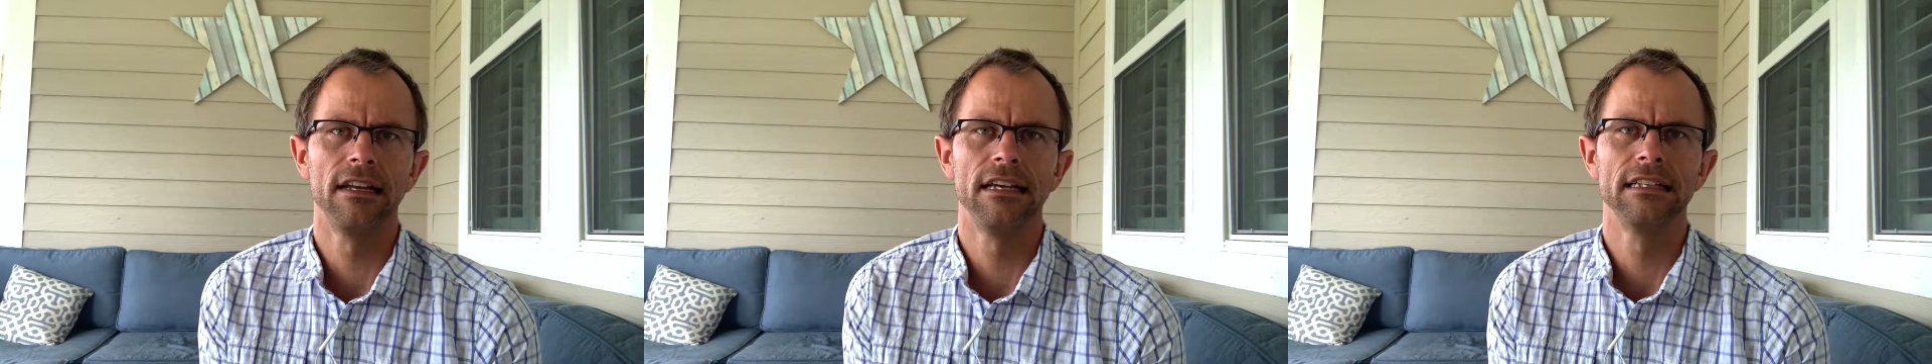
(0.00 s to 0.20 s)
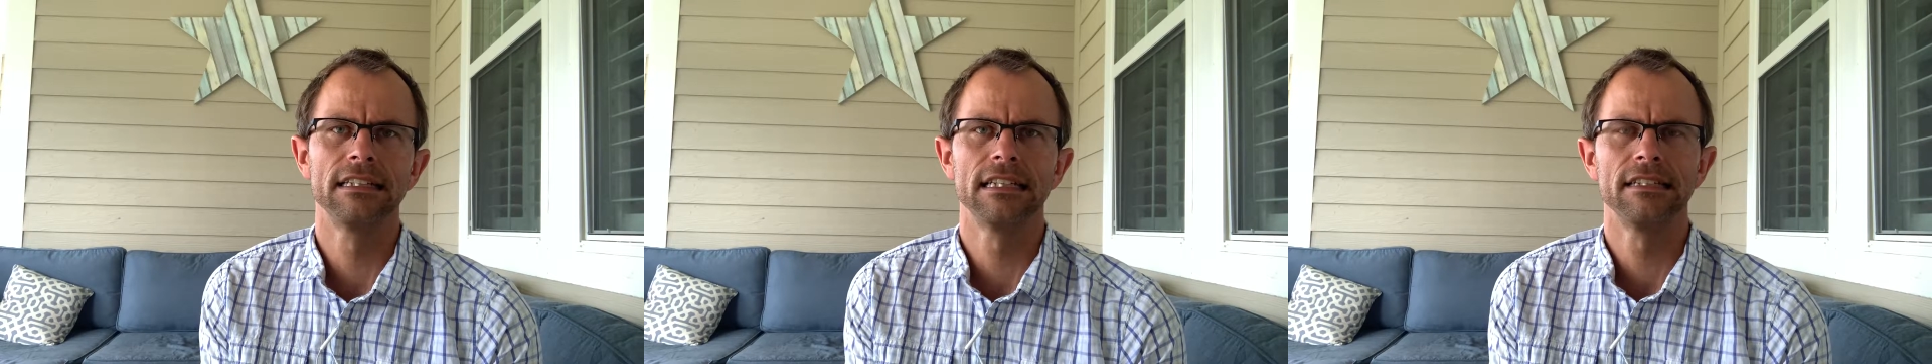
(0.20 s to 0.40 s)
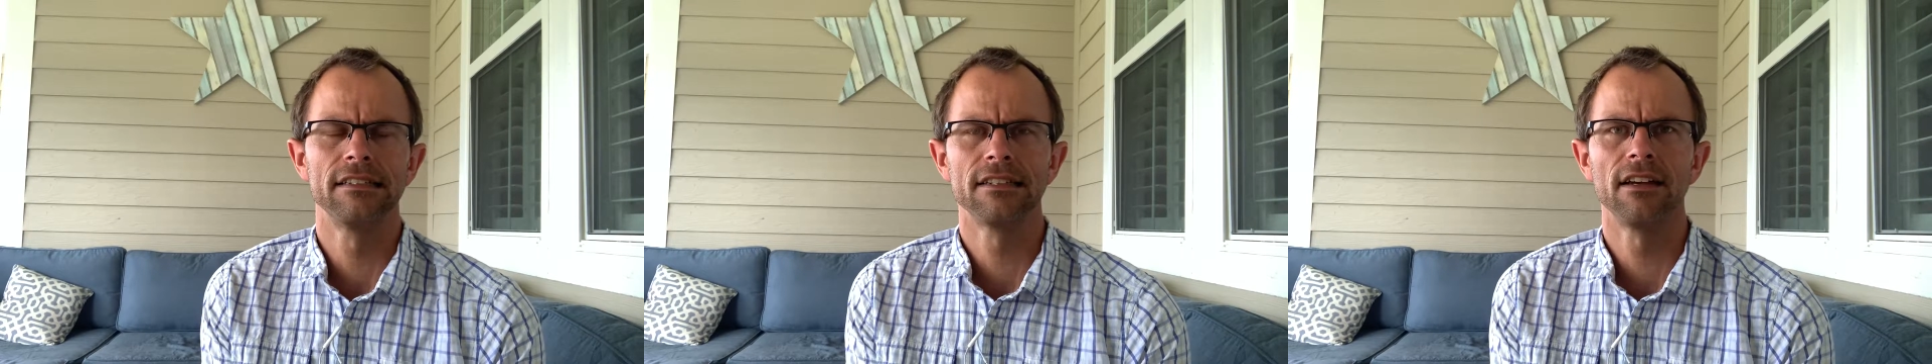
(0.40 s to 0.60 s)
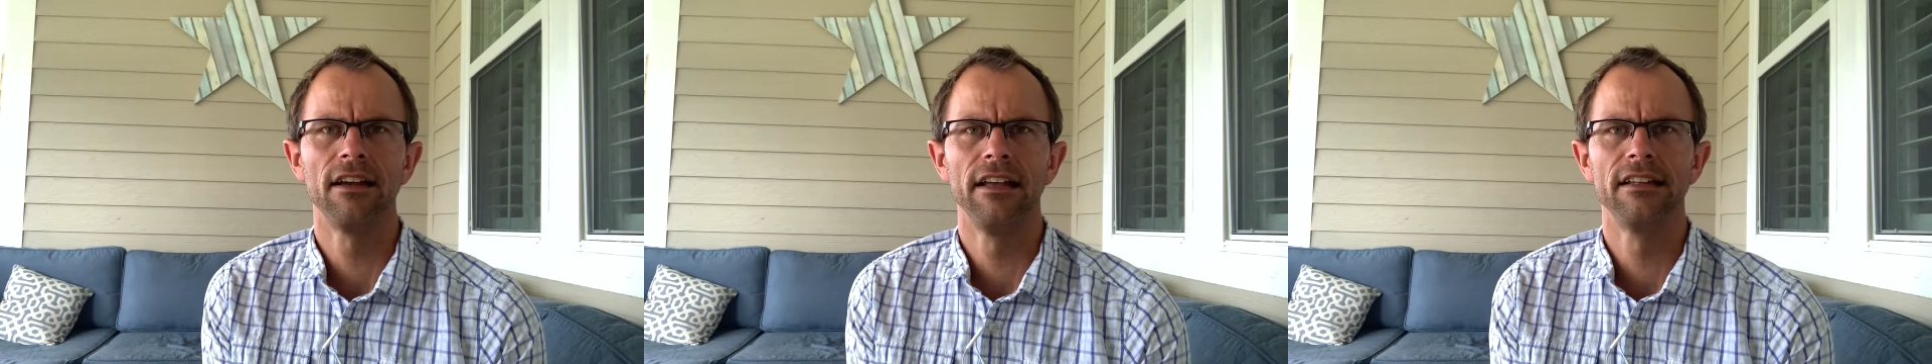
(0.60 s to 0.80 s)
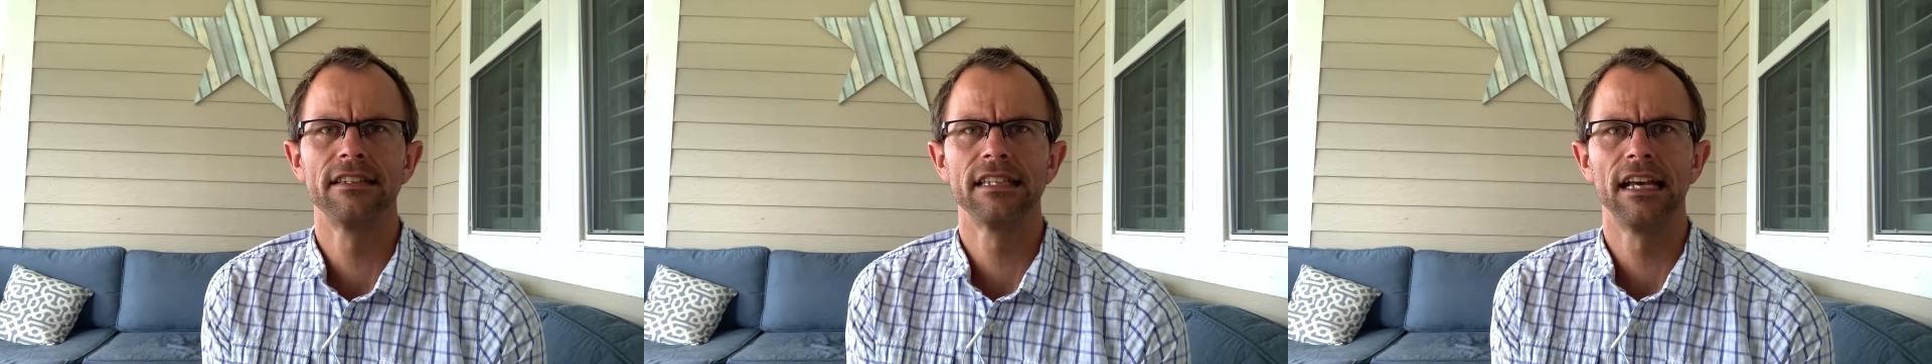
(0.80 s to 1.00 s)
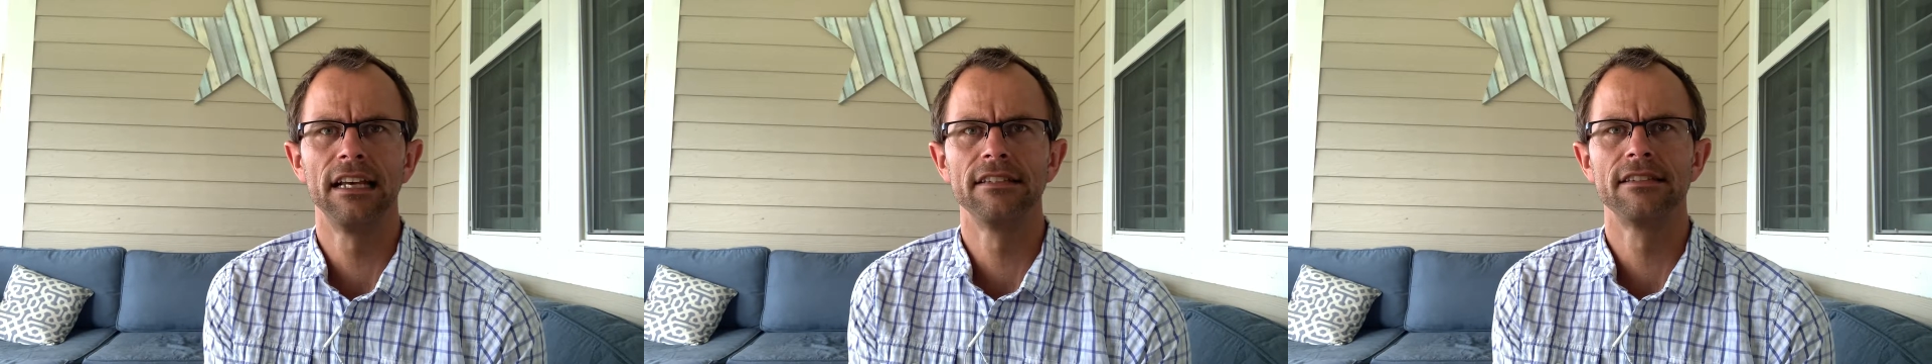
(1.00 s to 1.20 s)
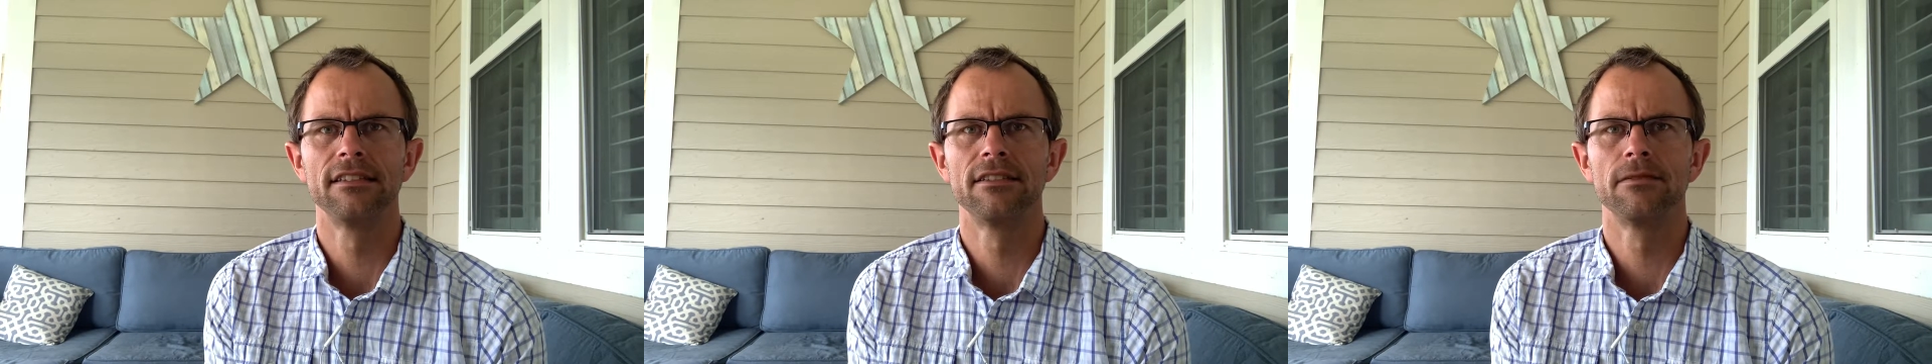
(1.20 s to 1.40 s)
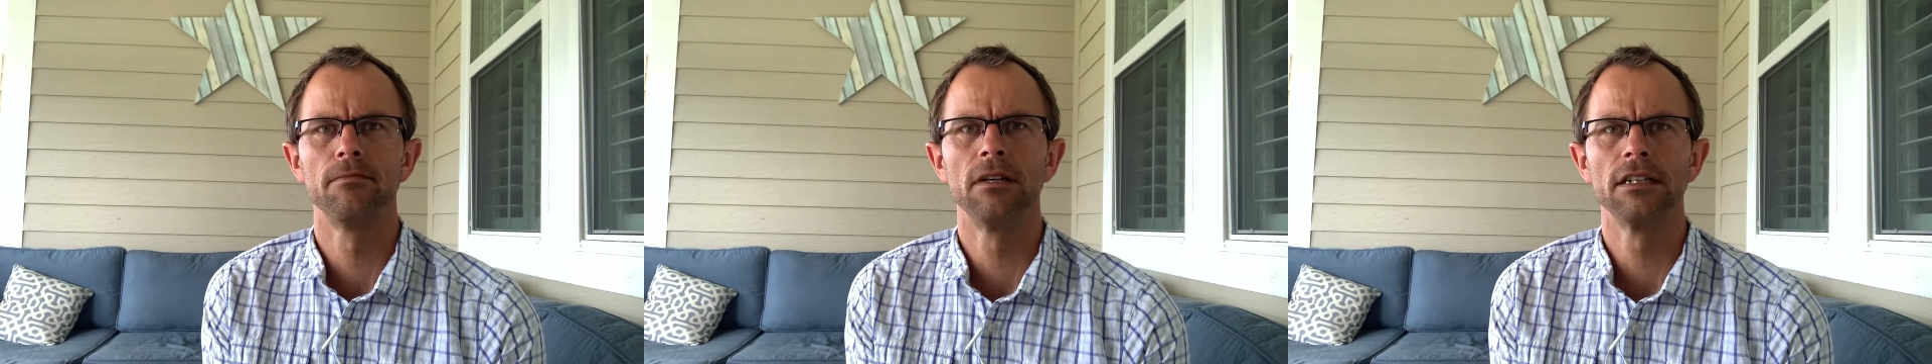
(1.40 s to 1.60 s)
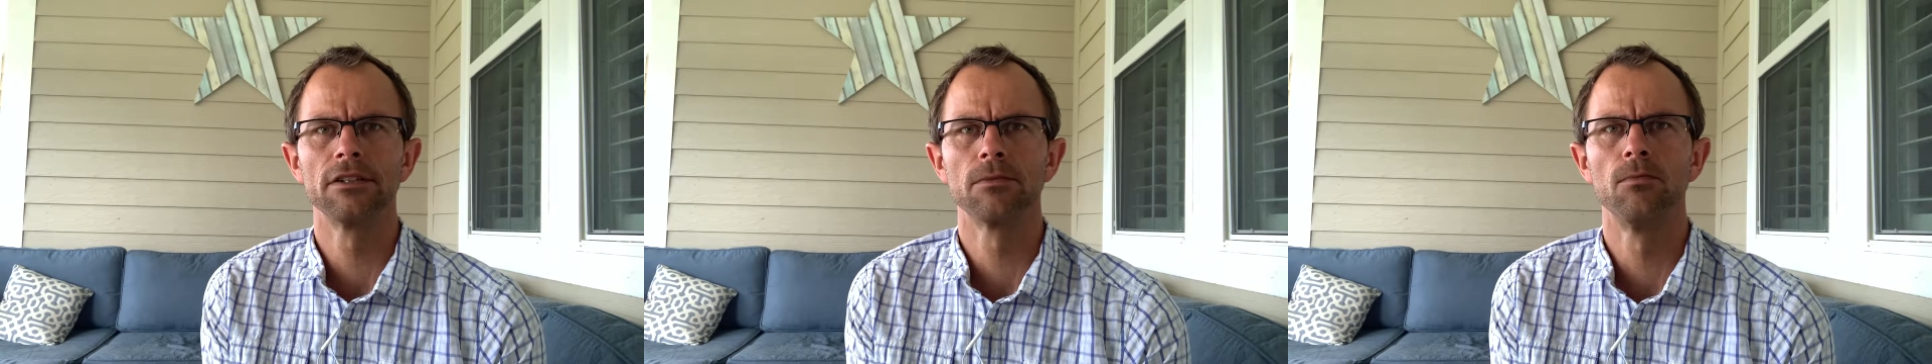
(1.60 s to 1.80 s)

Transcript: is that science has this much